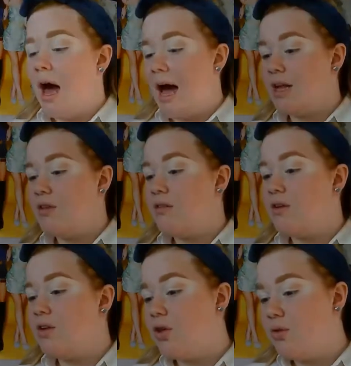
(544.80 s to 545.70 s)
and
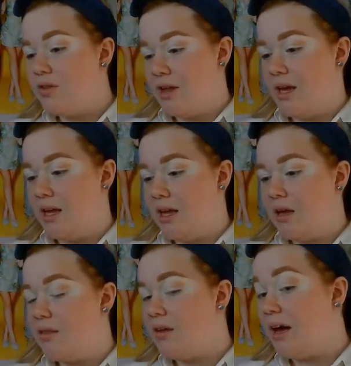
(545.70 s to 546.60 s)
you see
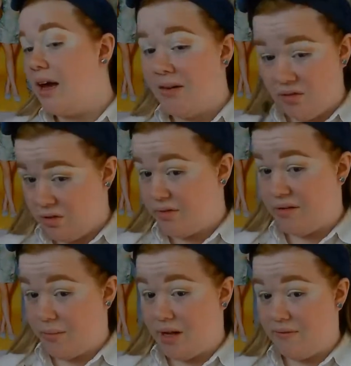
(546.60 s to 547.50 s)
that I haven't got
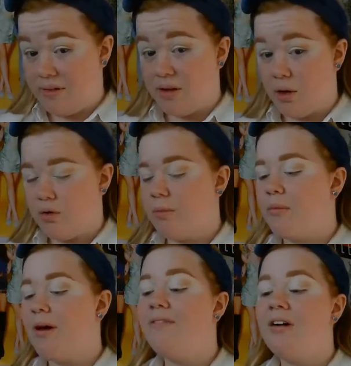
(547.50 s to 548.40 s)
very many videos, but
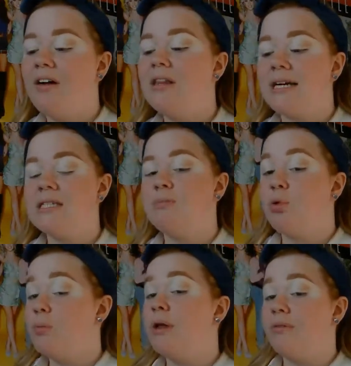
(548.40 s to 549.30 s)
my very last
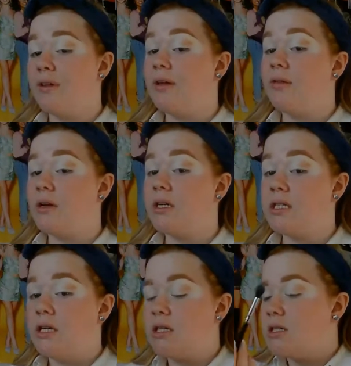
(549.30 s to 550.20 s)
public video that I
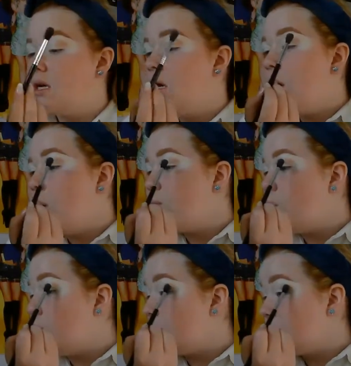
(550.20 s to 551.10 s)
did
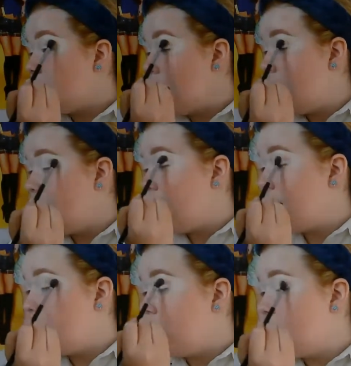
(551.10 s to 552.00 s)
was
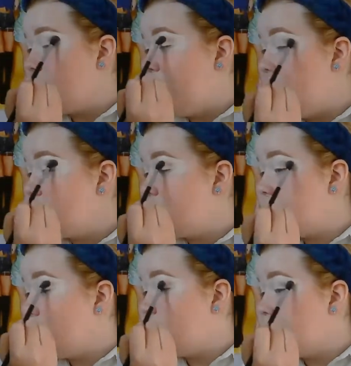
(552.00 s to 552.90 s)
a part
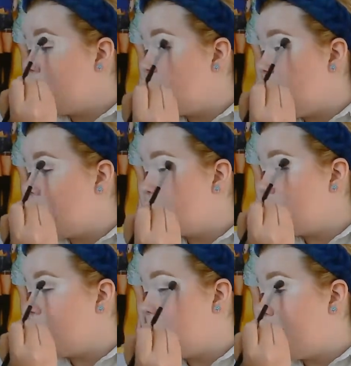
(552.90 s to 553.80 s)
2 of
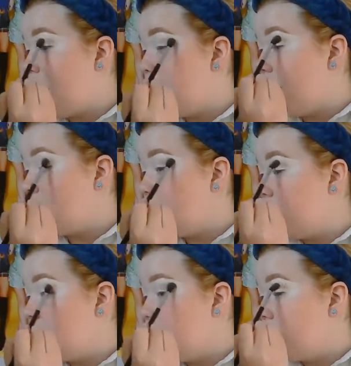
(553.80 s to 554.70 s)
talking about
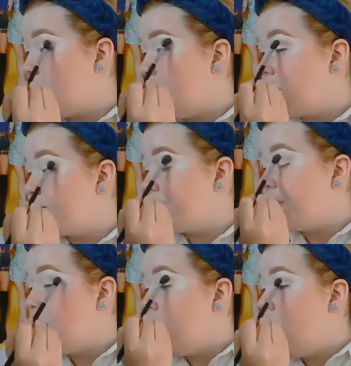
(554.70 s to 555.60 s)
Malik, okay?
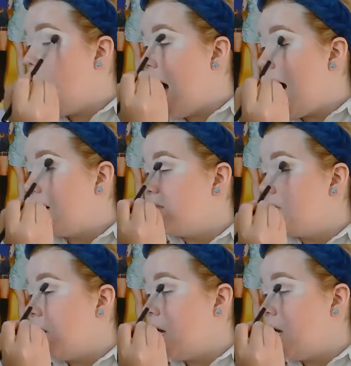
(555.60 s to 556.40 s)
And